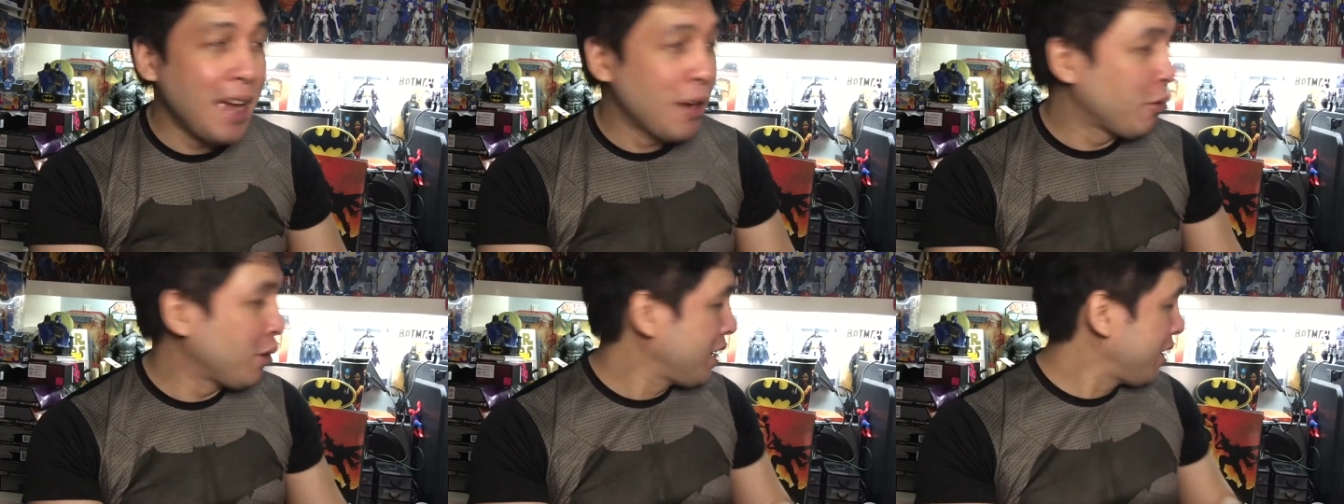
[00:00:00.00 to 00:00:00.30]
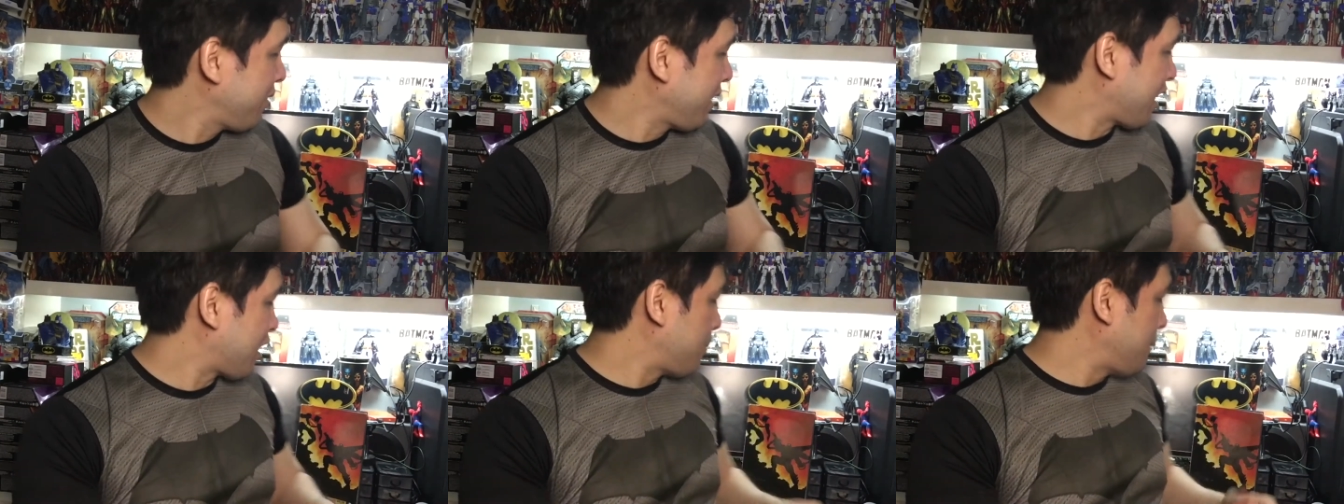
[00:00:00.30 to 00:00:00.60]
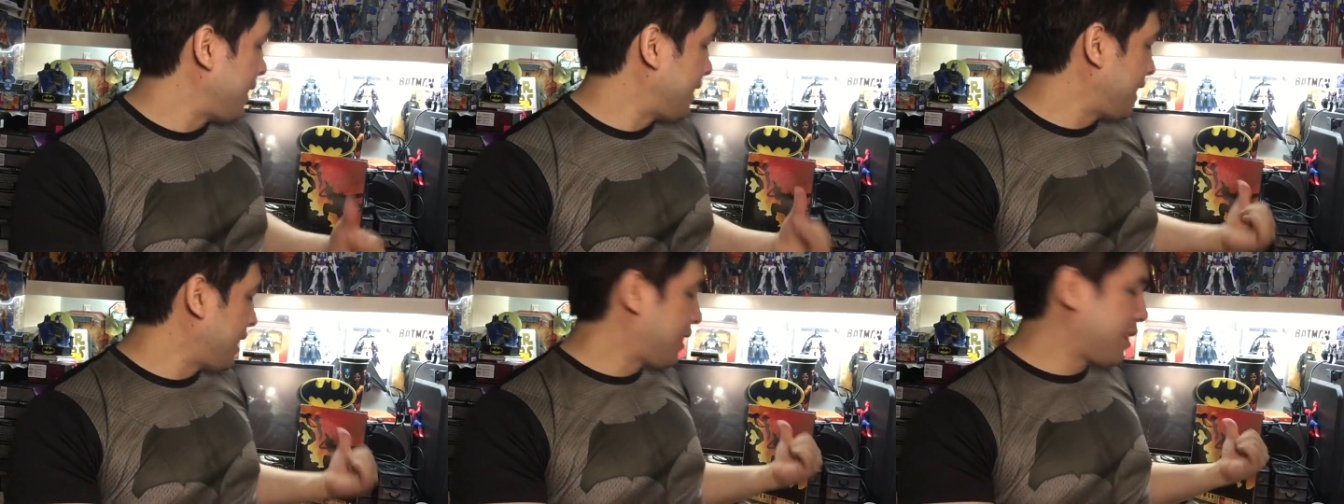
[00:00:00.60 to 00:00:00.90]
Would I
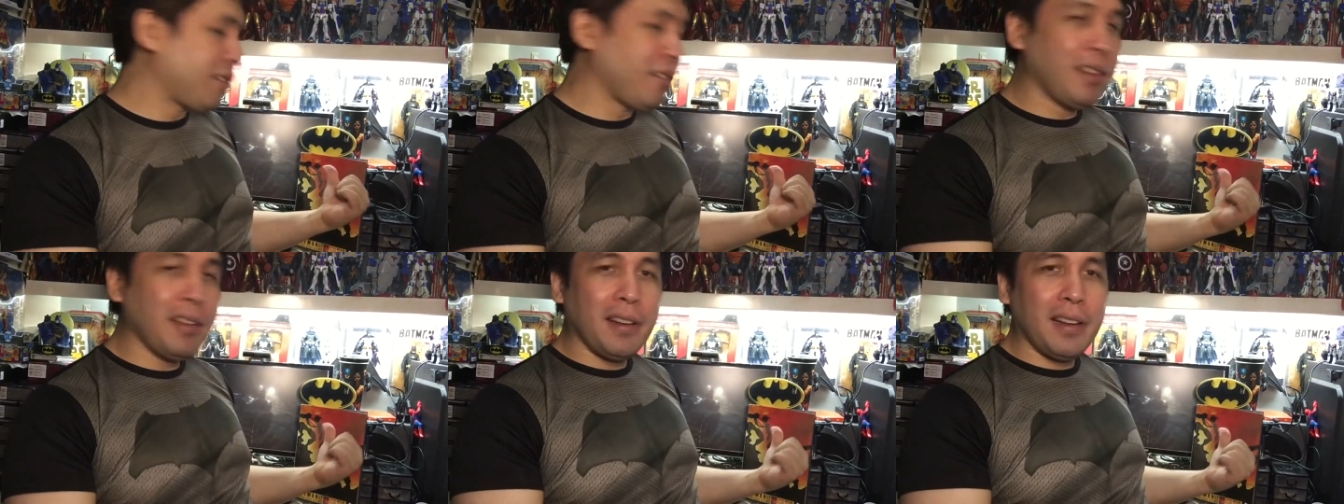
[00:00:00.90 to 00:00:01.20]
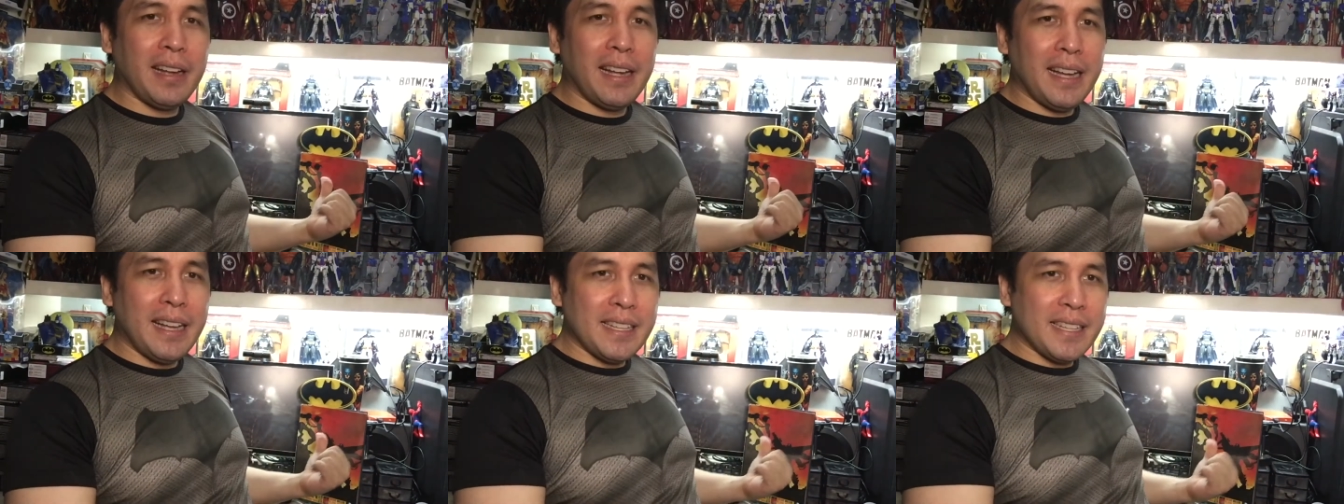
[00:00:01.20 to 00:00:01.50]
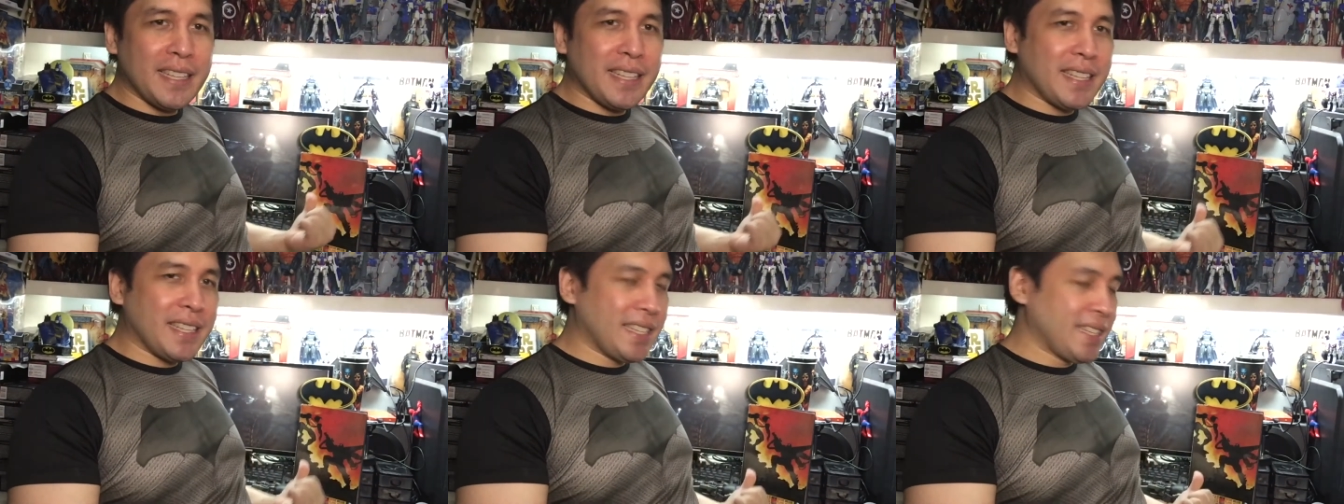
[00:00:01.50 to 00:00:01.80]
recommend it? So there
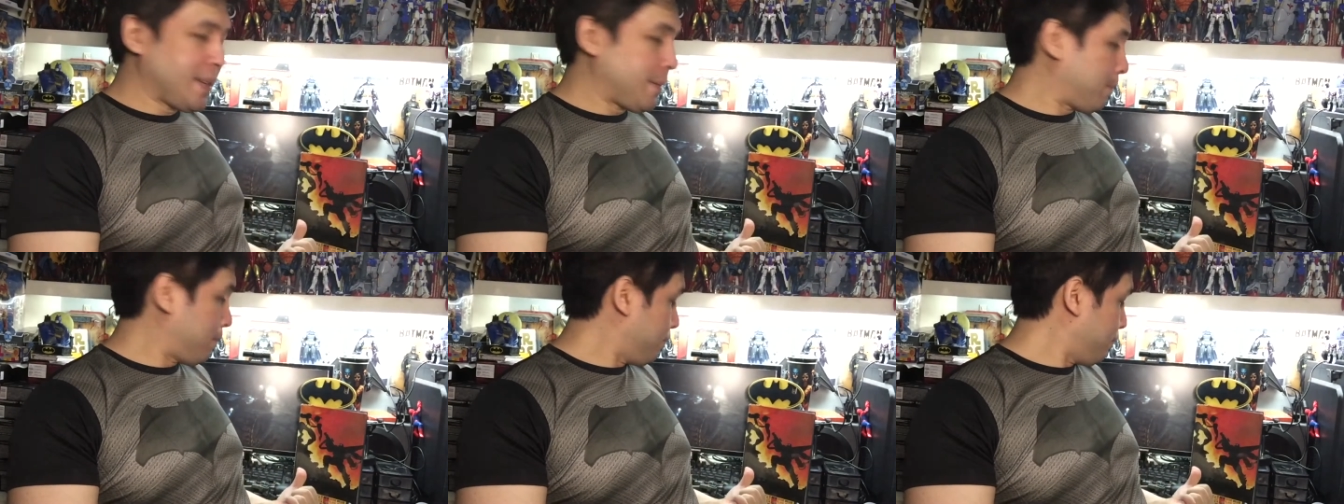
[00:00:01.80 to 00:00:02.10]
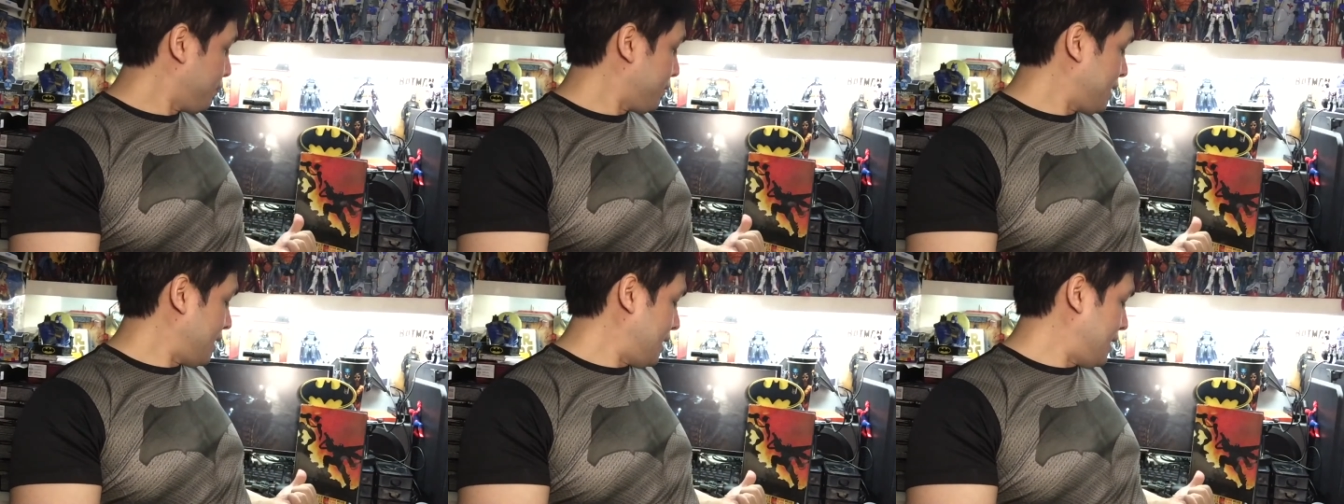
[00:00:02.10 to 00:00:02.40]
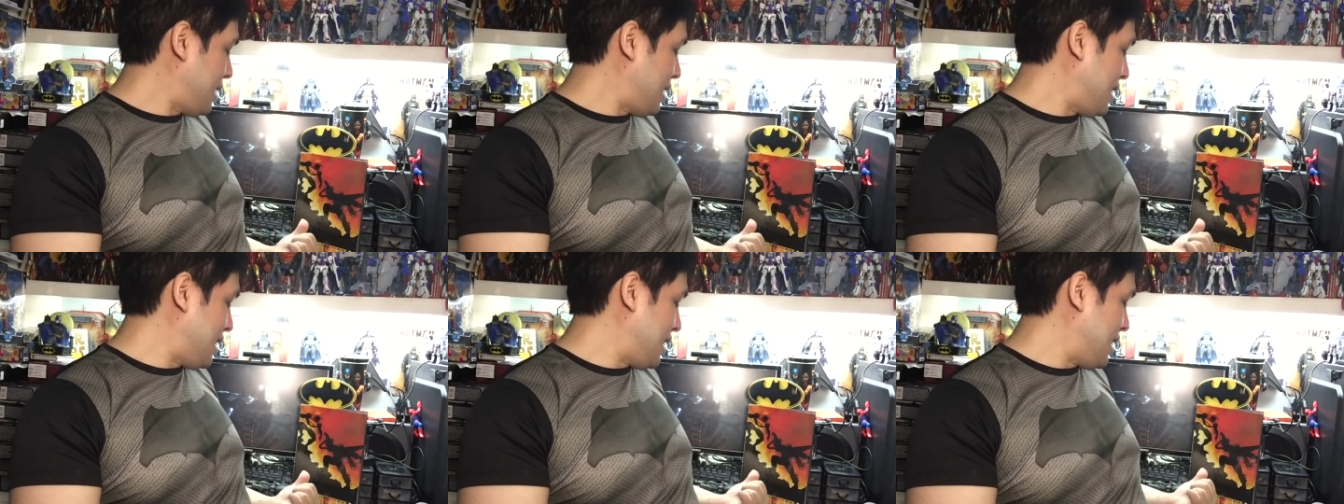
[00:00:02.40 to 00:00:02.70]
is
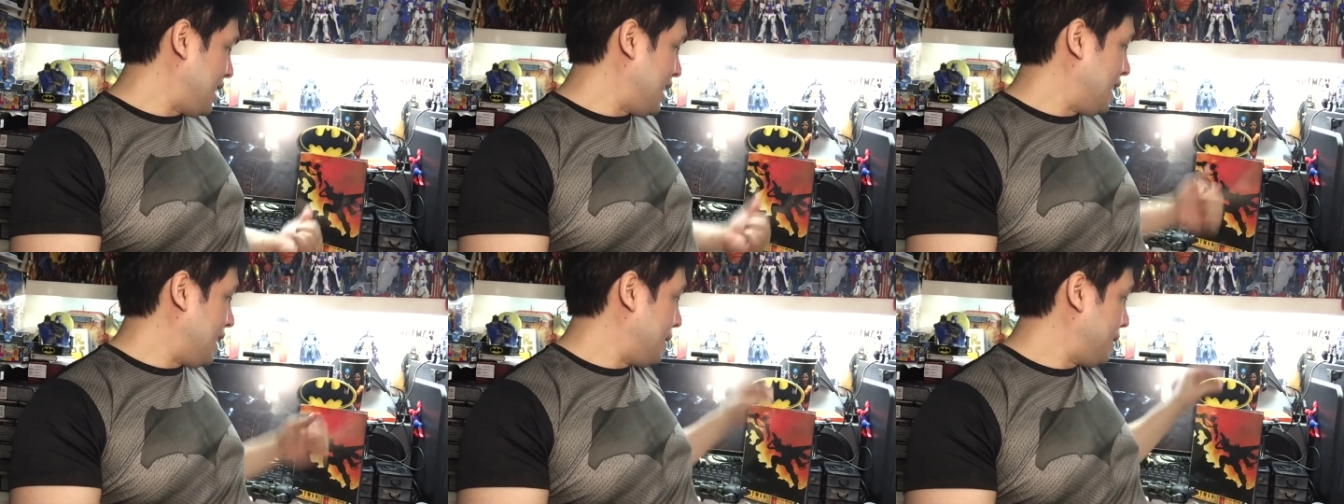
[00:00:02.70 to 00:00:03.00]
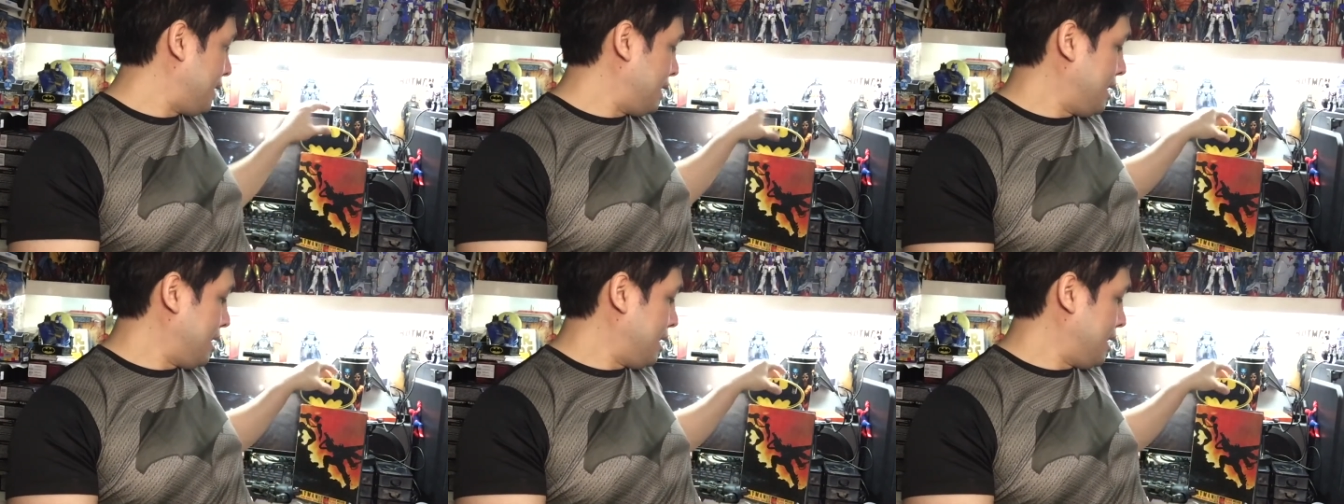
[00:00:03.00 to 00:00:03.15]
a